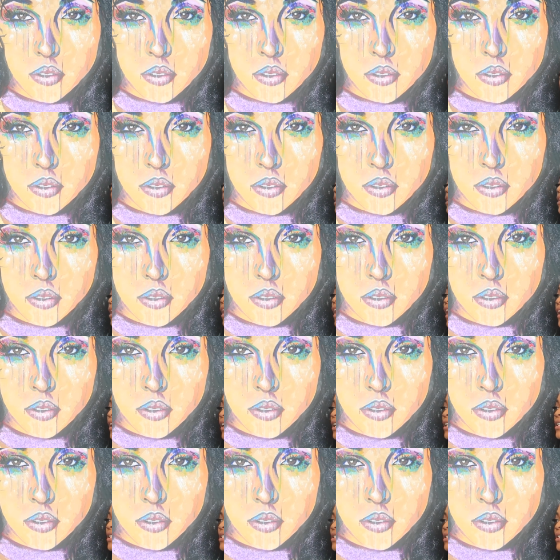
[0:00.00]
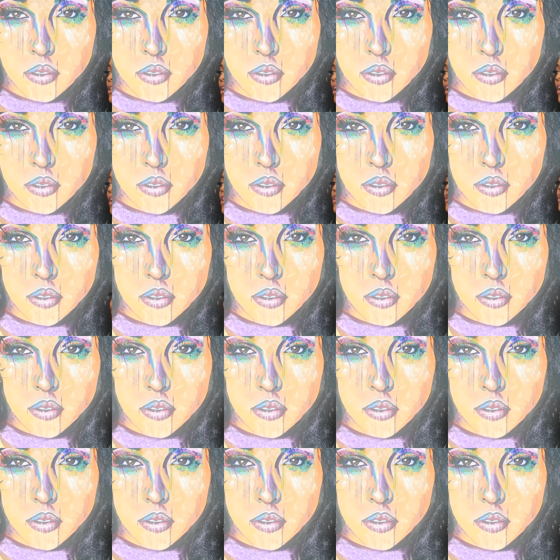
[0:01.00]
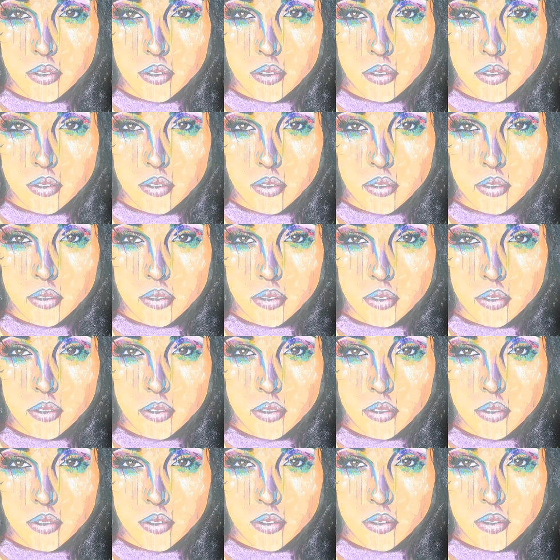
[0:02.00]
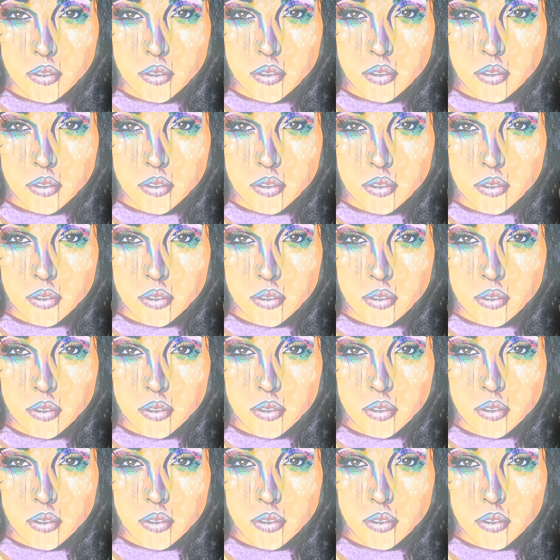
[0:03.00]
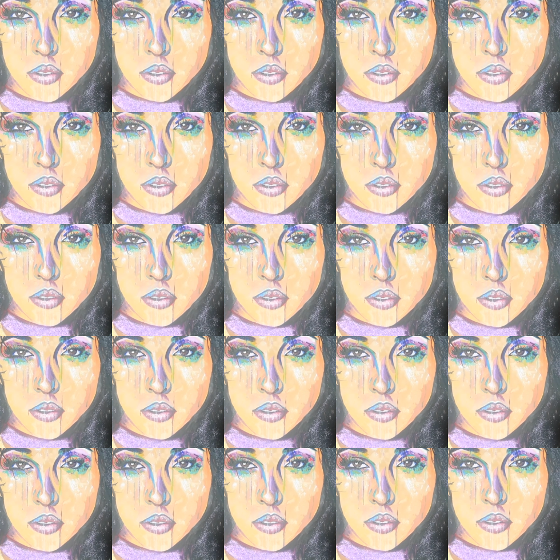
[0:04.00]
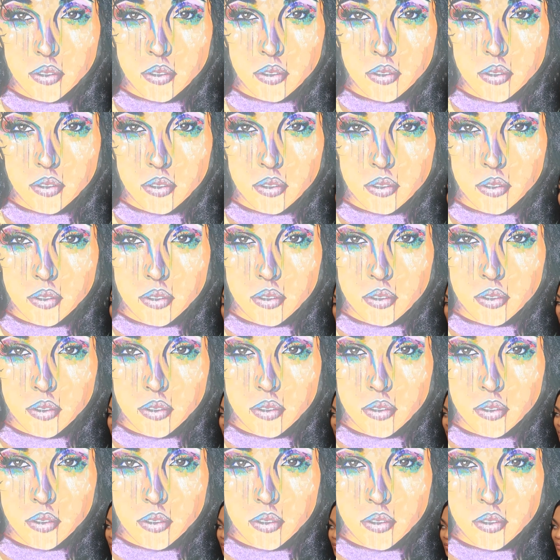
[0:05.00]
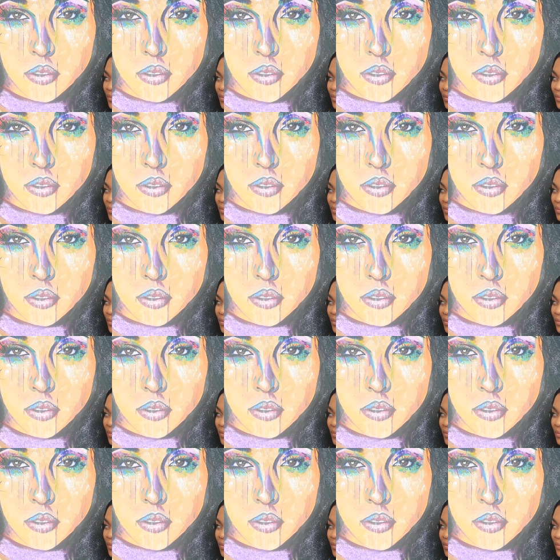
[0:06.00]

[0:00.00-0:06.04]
[no speech]